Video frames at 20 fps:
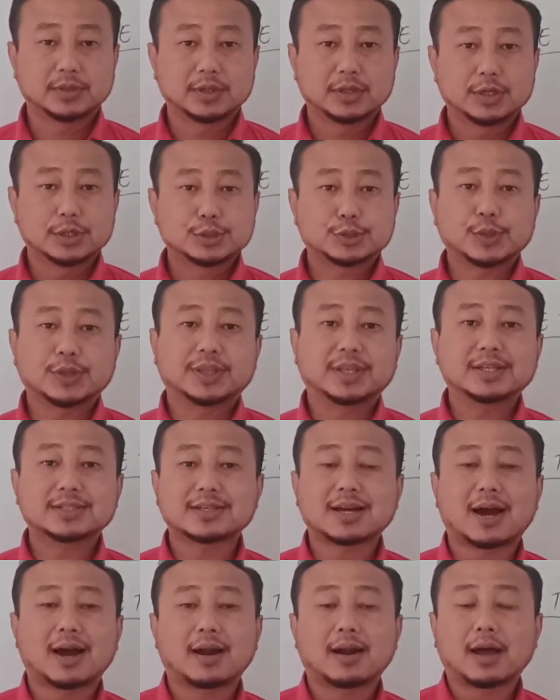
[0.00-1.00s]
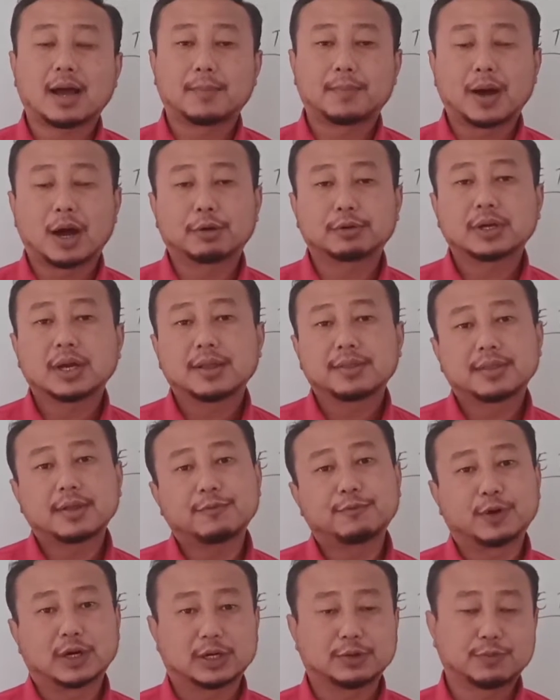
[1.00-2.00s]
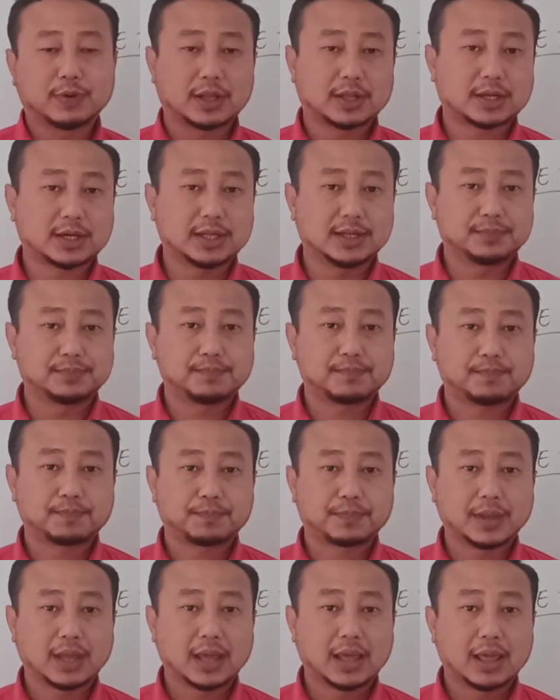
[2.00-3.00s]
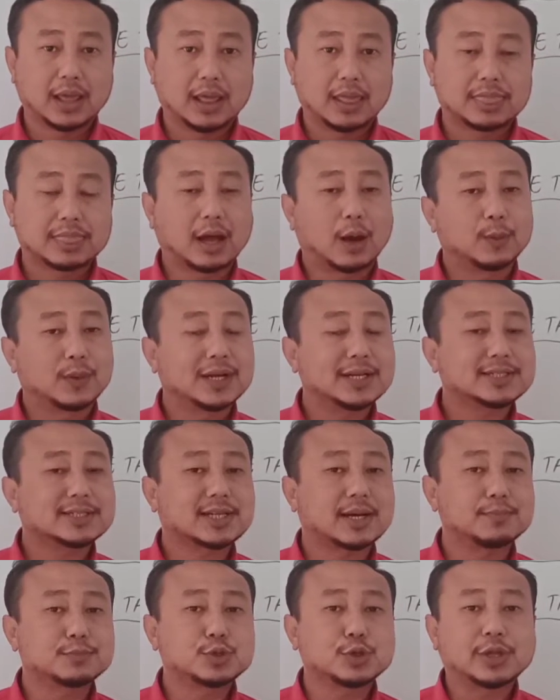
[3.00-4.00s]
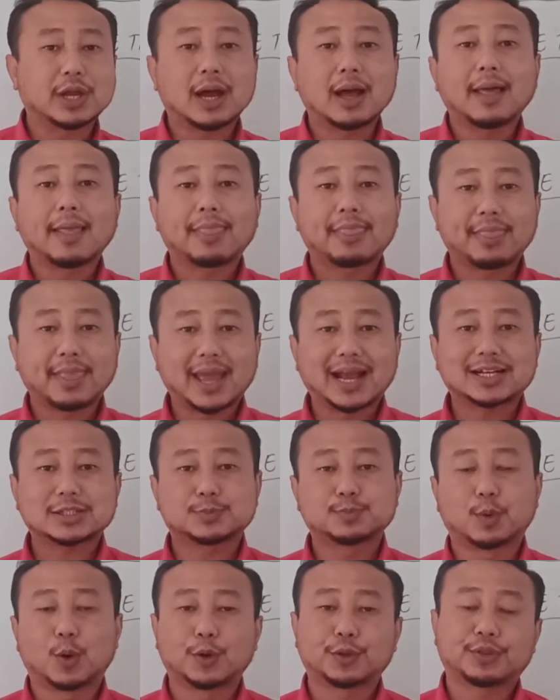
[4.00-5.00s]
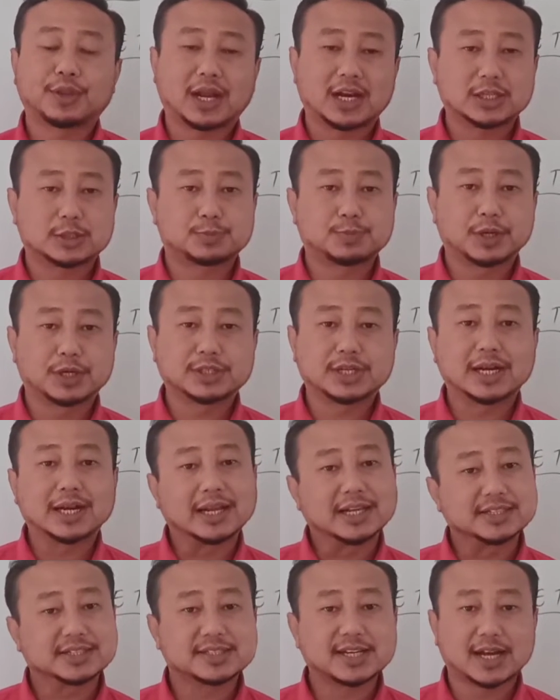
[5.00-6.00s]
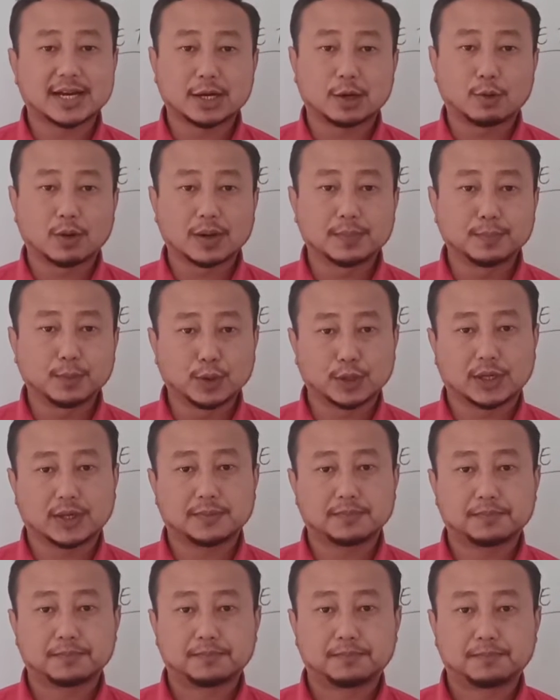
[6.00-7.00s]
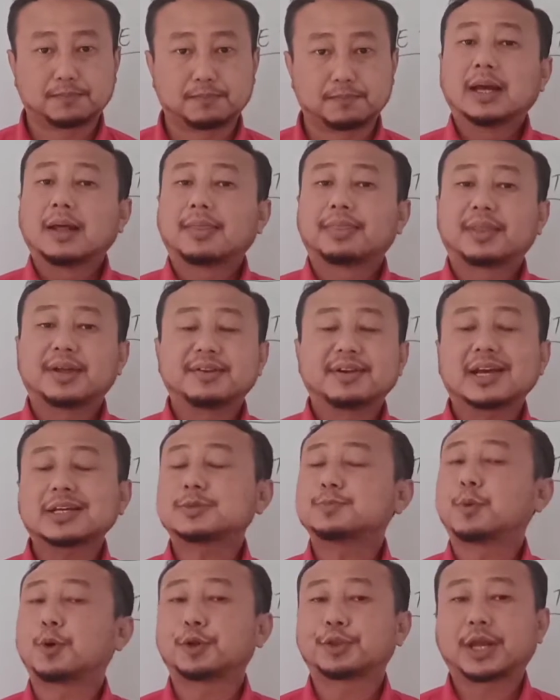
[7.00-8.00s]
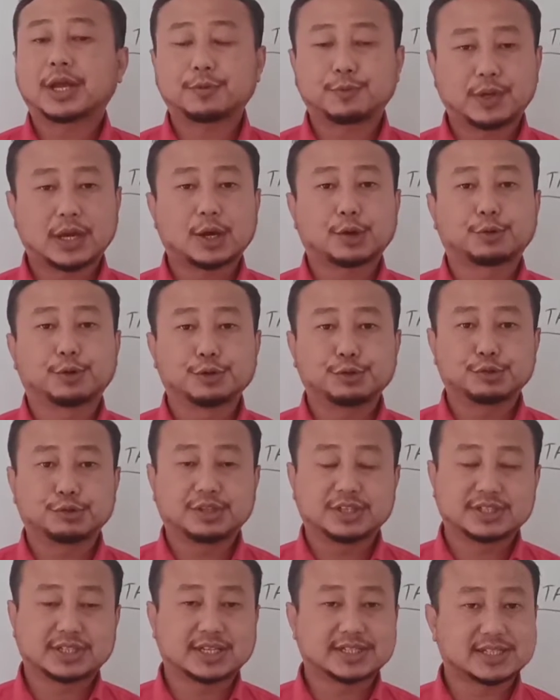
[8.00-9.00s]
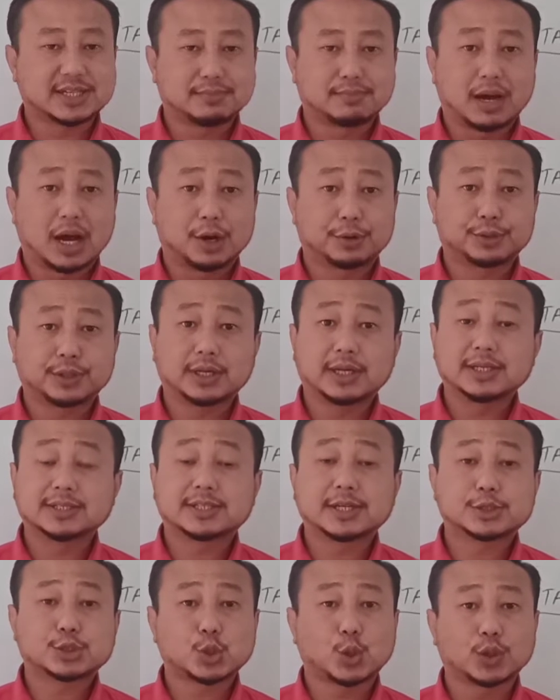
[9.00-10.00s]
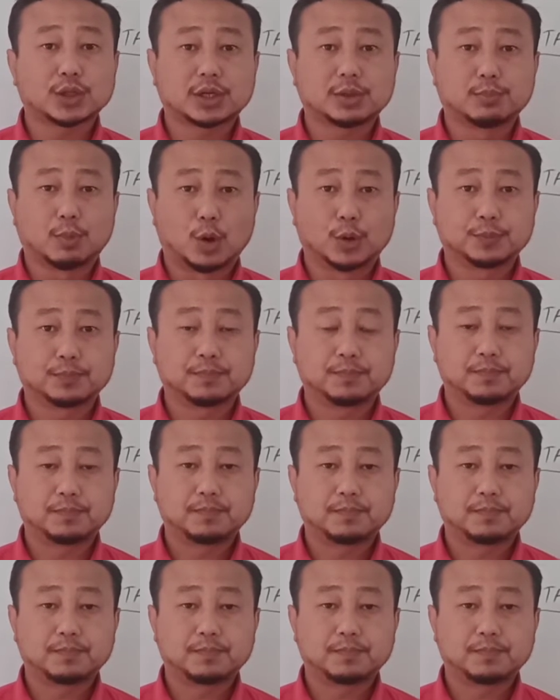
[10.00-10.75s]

So these are about the vertebral column. Now let us come to the next bone that is present inside our body. The next bone that we are going to discuss about is the shoulder bone.